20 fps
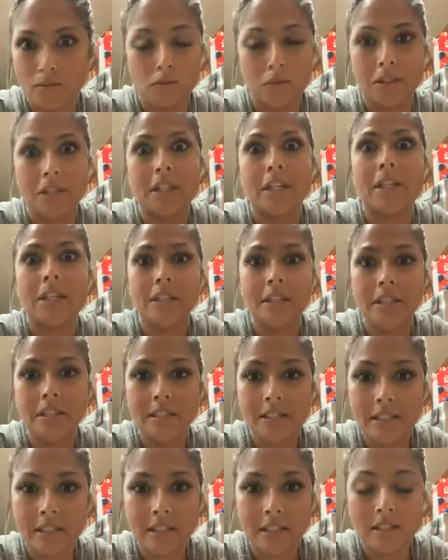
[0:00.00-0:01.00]

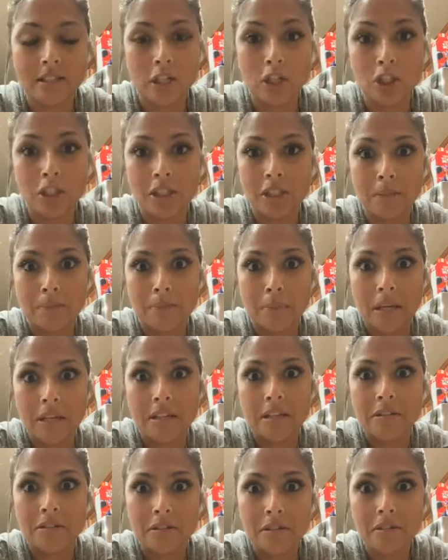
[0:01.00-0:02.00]
ridiculous because it's not just a
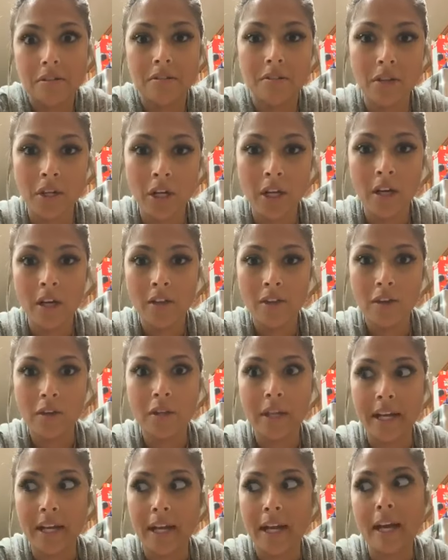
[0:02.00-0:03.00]
bathing suit. They're
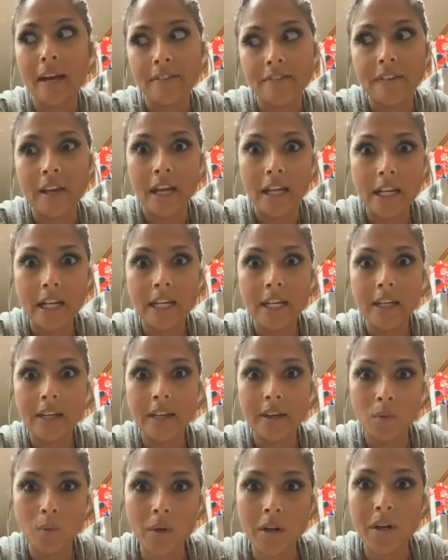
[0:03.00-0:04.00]
like half naked
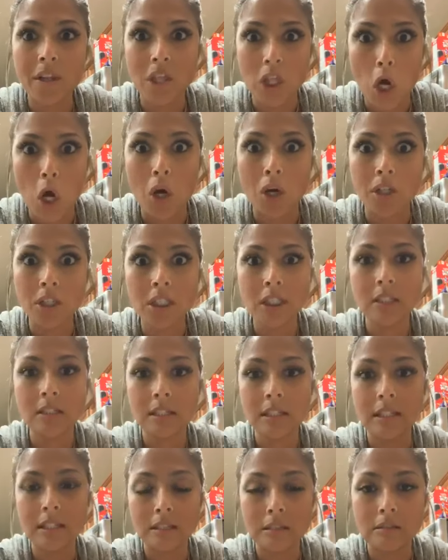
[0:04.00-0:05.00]
and wearing
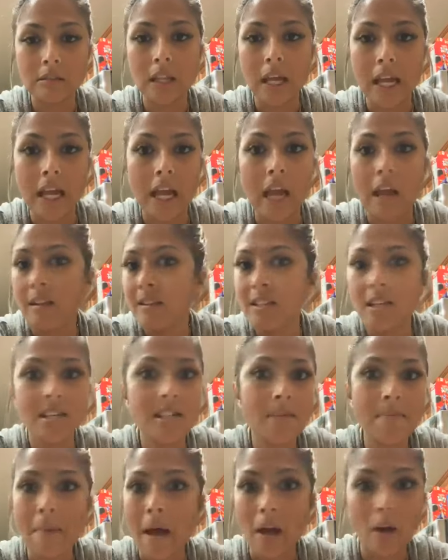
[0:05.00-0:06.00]
thongs. And like, it
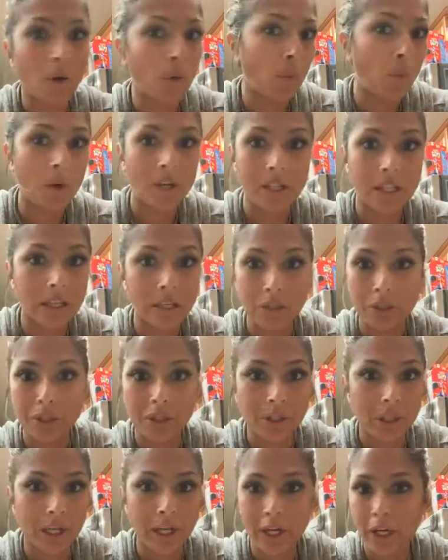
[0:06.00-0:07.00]
doesn't matter what they
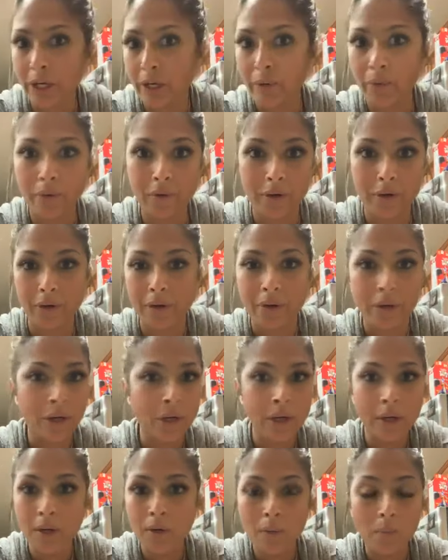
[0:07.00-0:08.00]
look like or
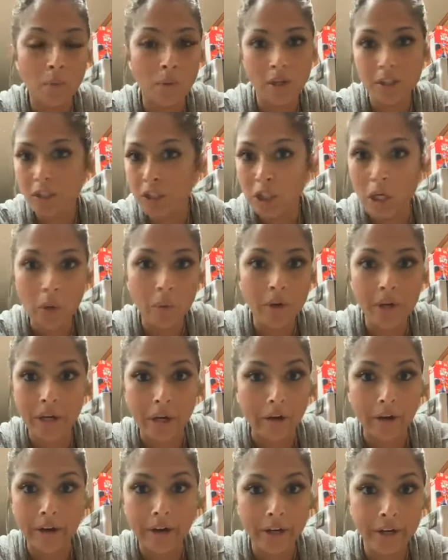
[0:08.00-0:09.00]
what's going
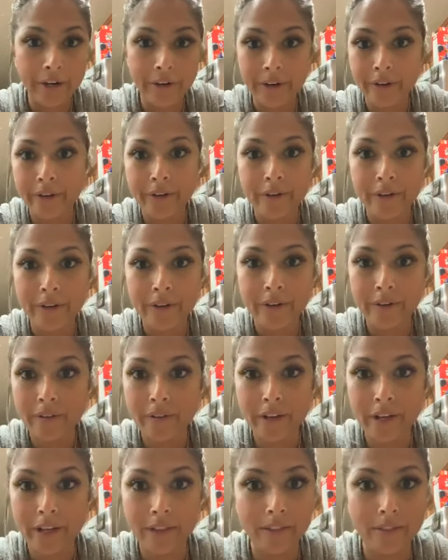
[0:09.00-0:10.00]
on
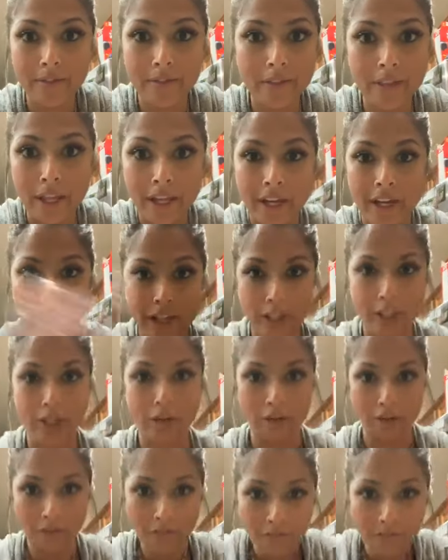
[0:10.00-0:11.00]
in like
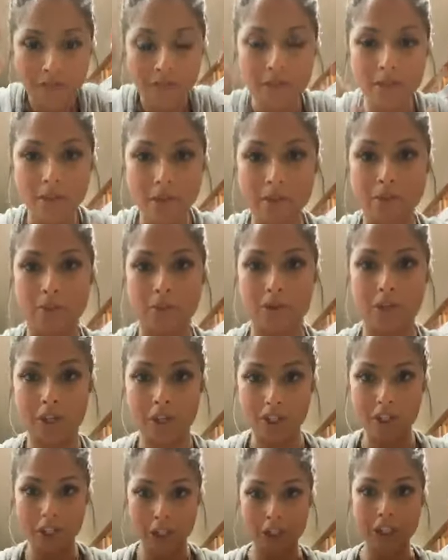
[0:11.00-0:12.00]
their physical
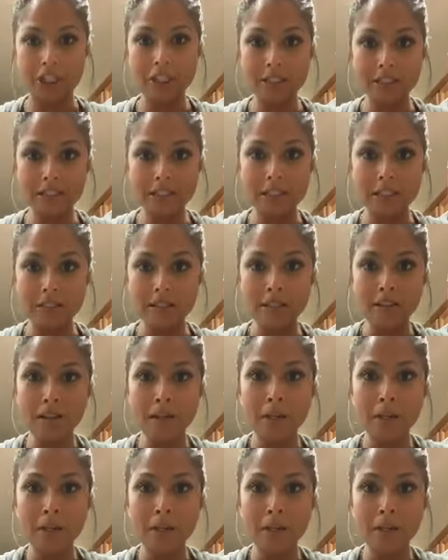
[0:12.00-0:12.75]
conditions,